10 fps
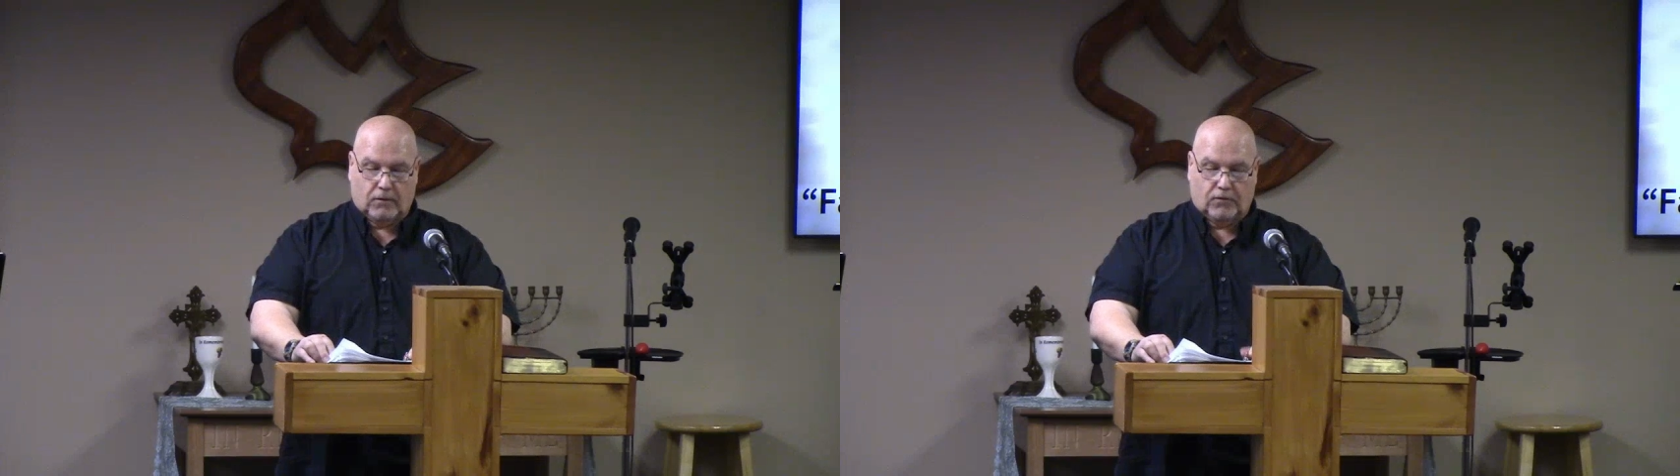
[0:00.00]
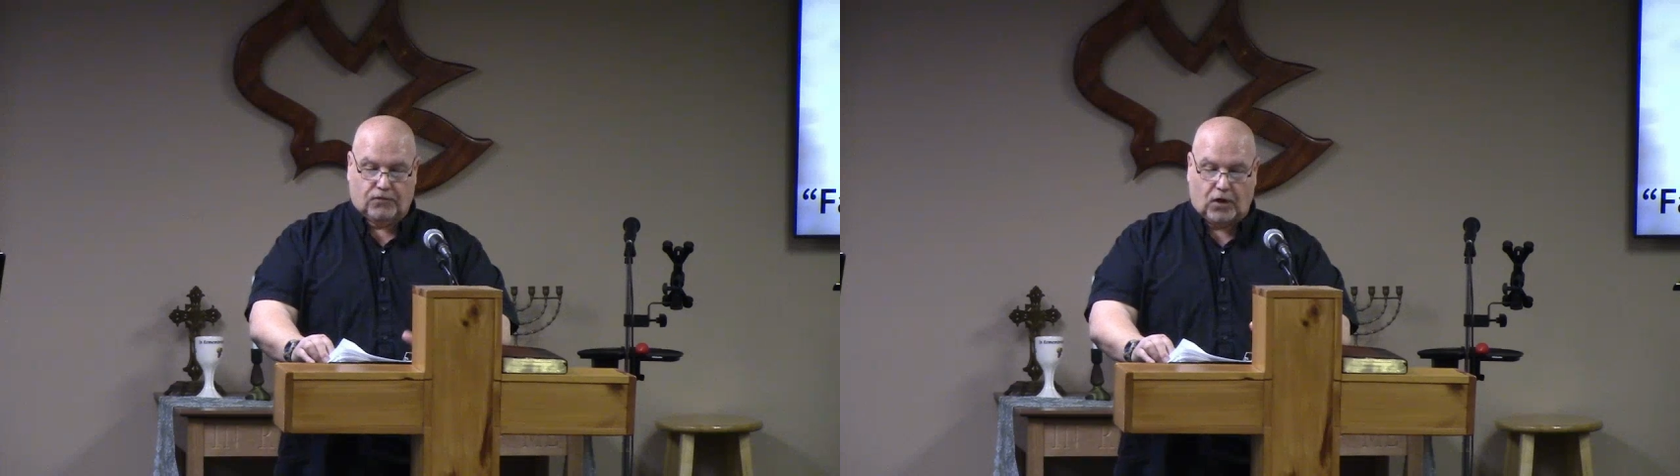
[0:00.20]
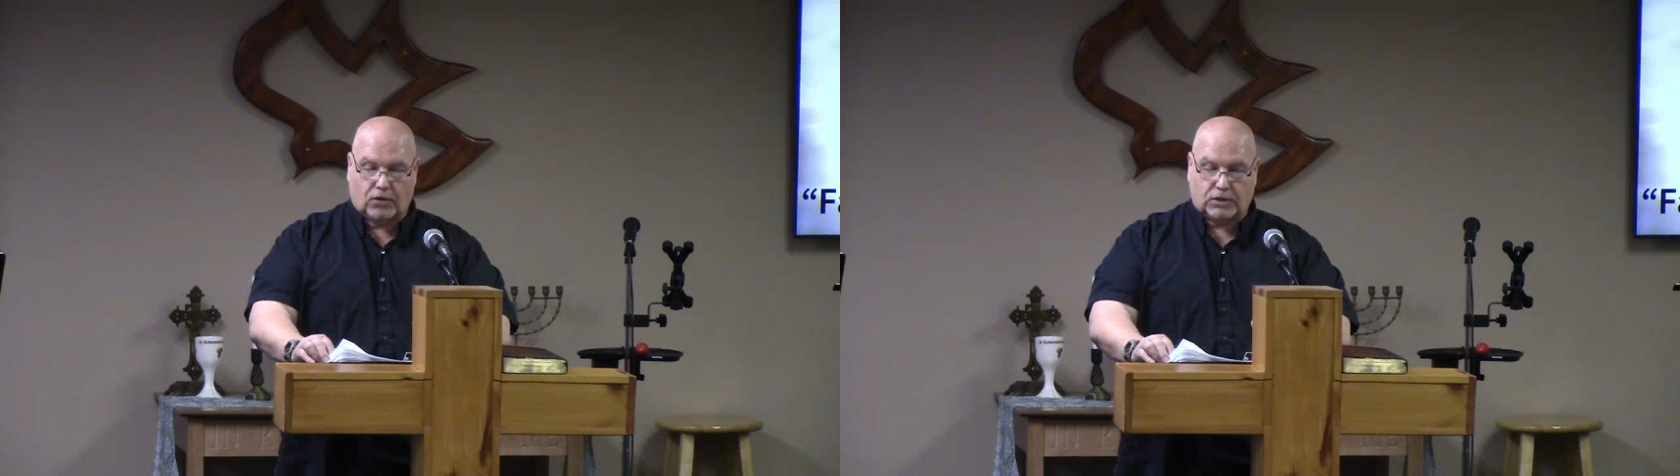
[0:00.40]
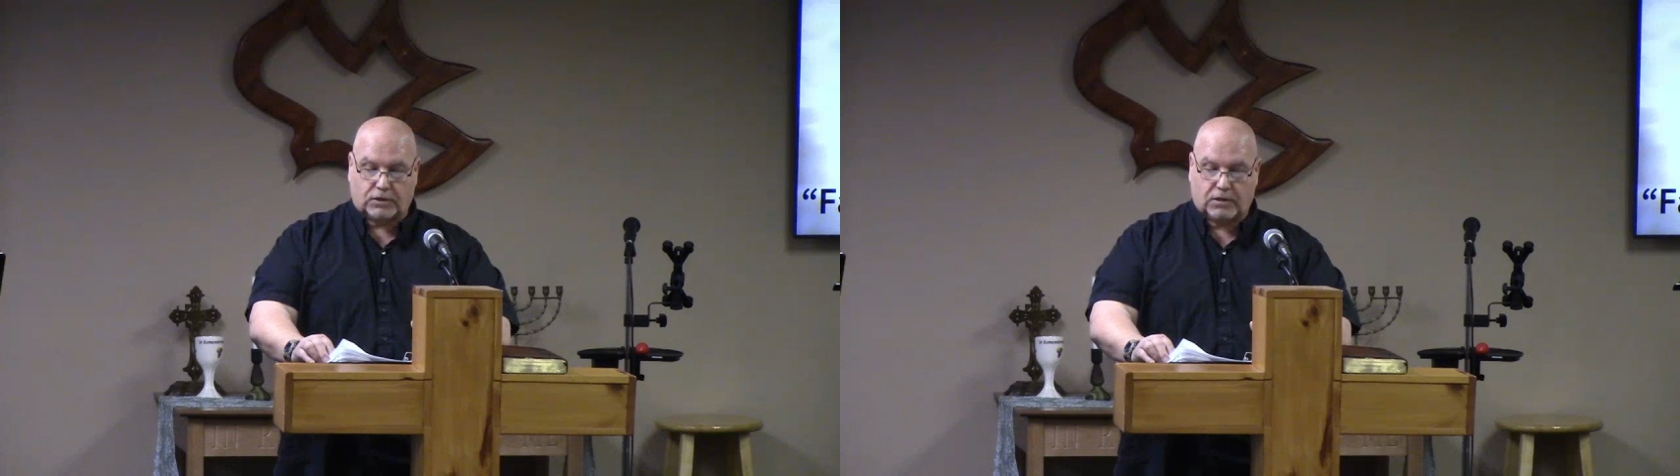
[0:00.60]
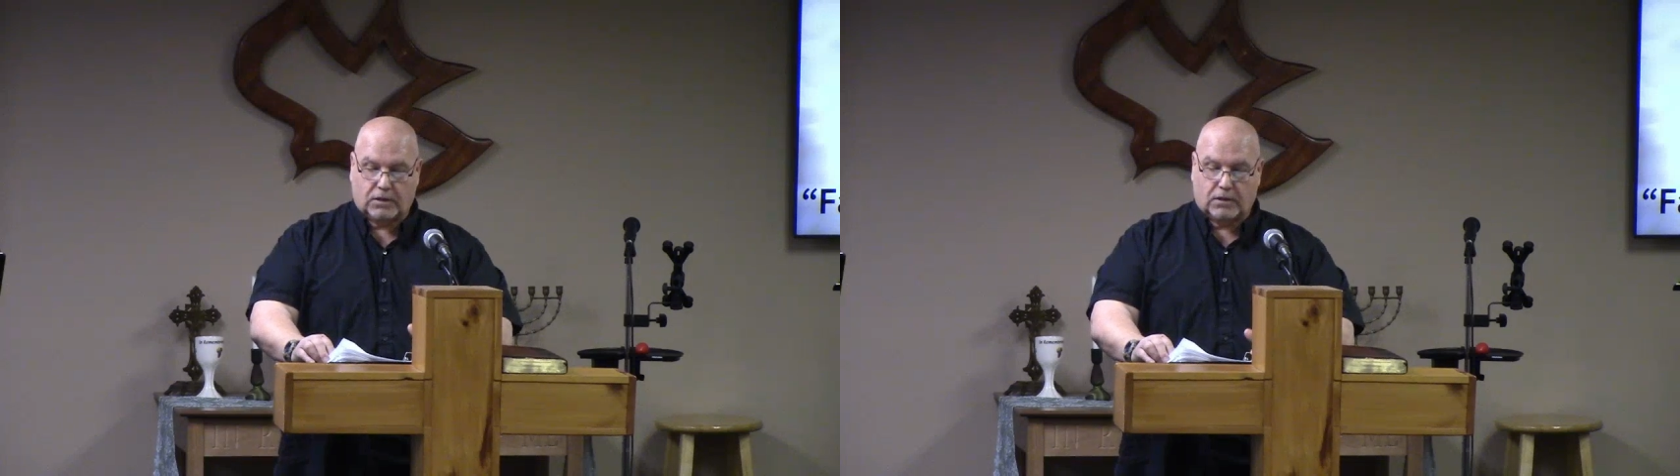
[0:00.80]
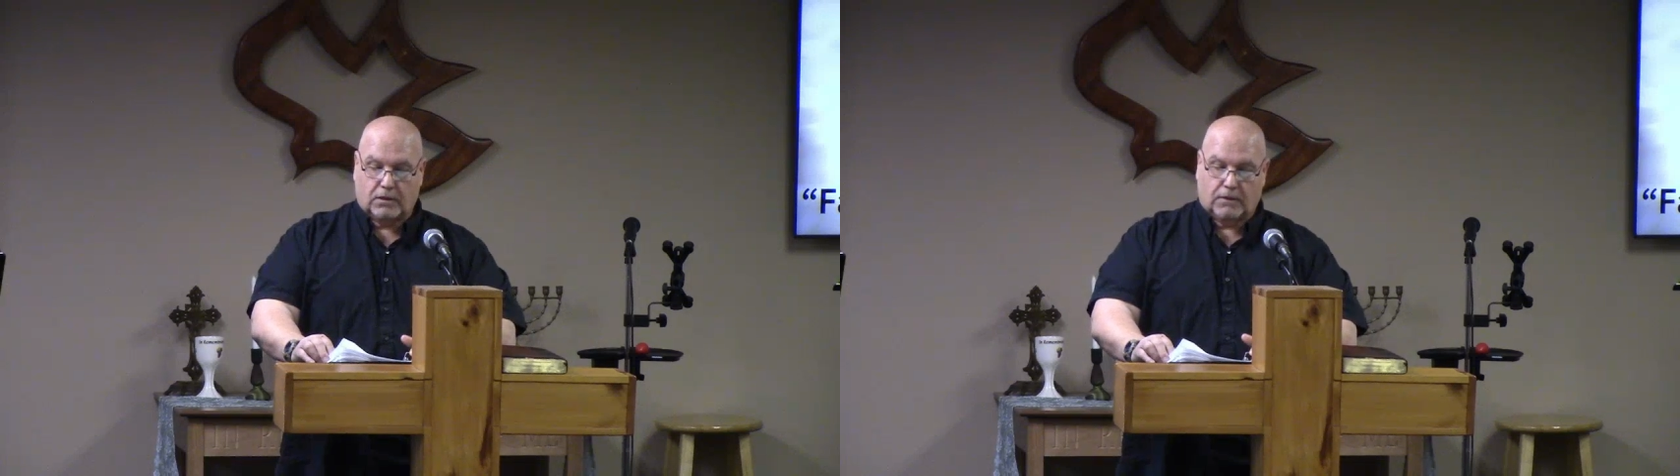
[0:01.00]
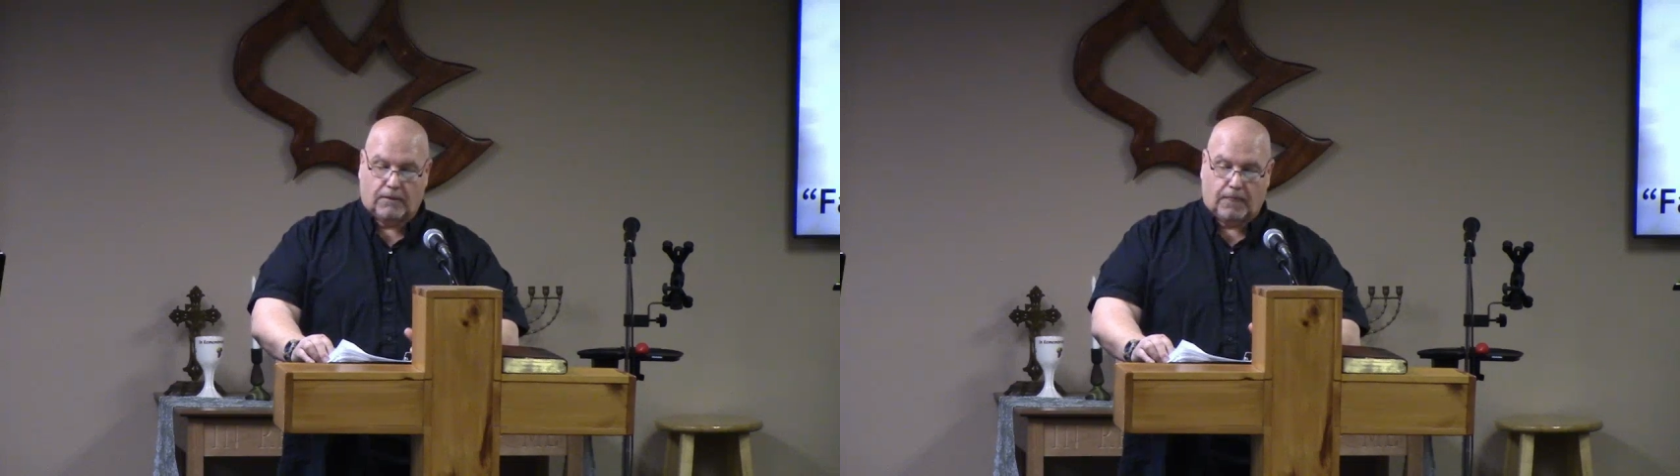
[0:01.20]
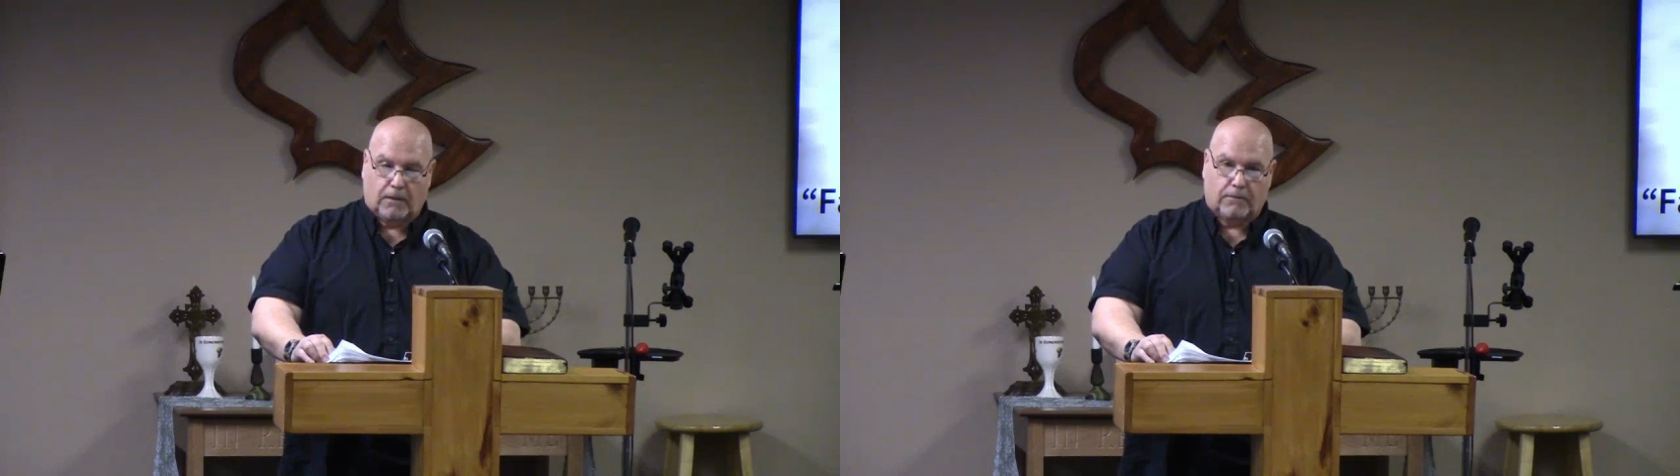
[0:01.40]
First,
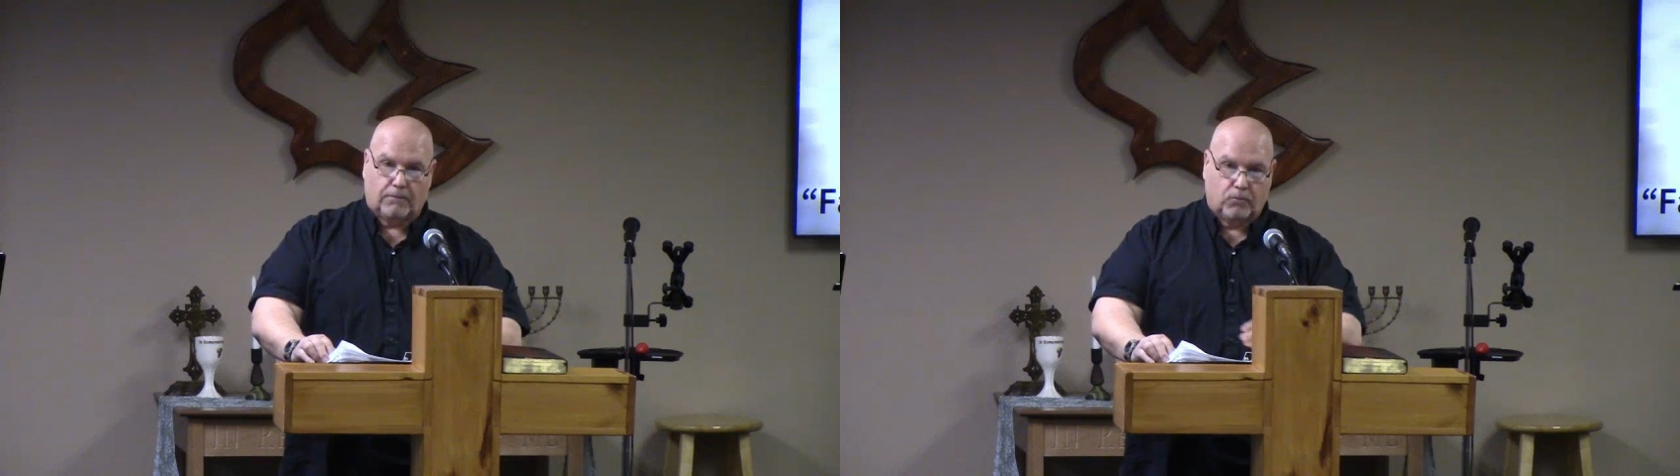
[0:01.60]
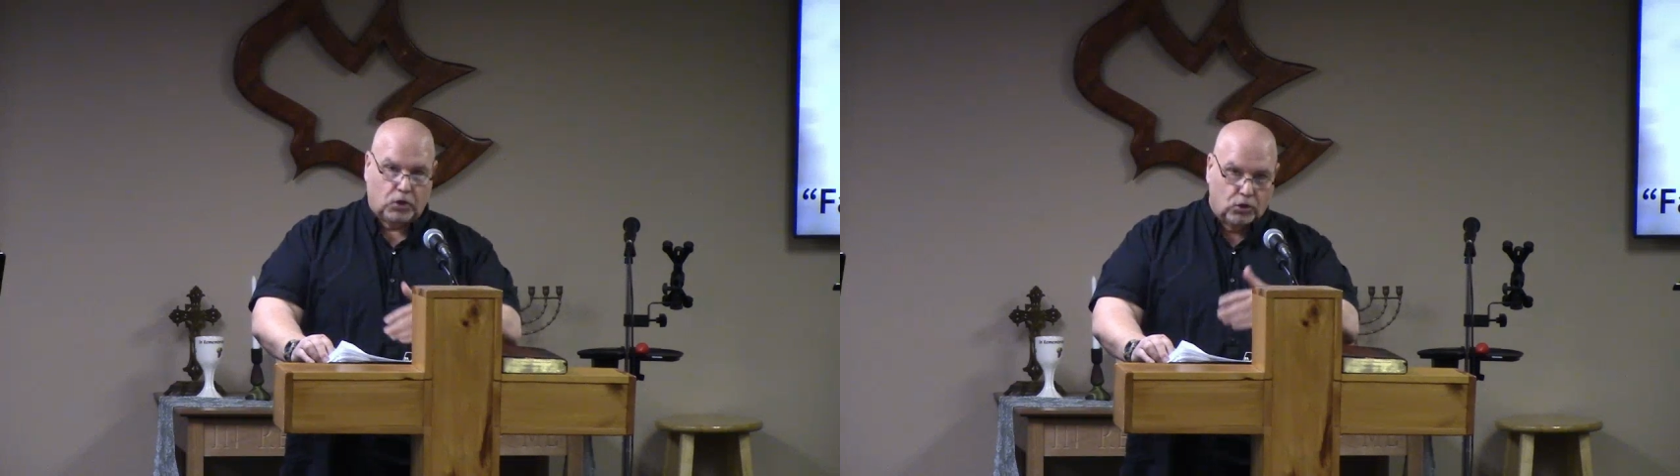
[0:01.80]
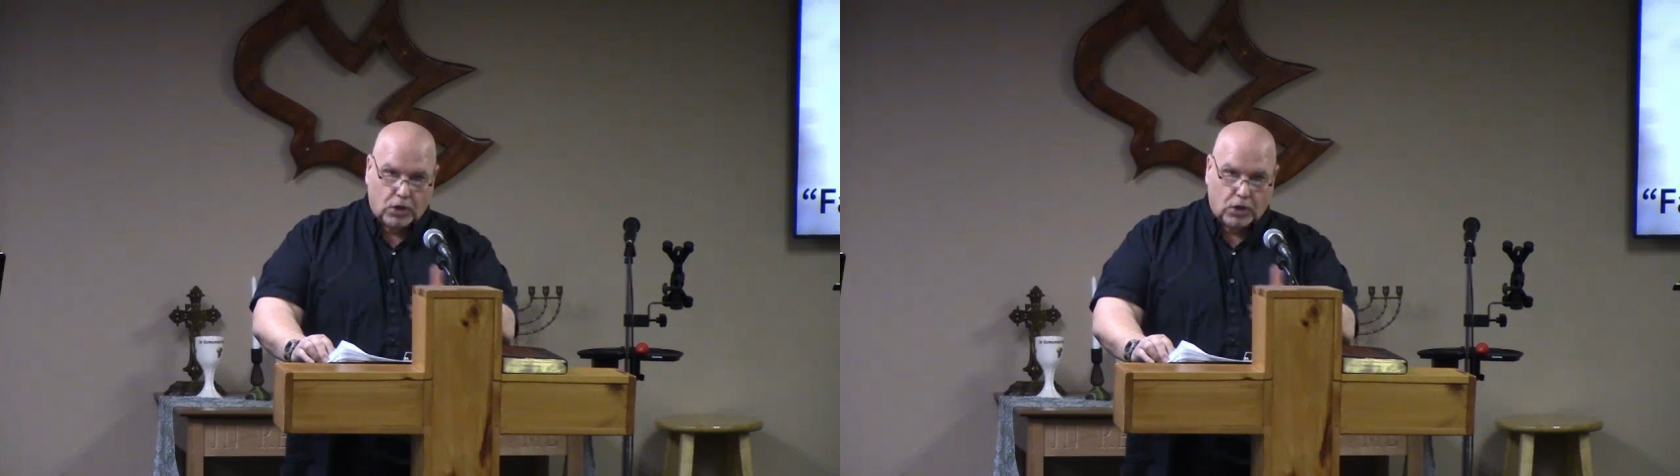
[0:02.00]
you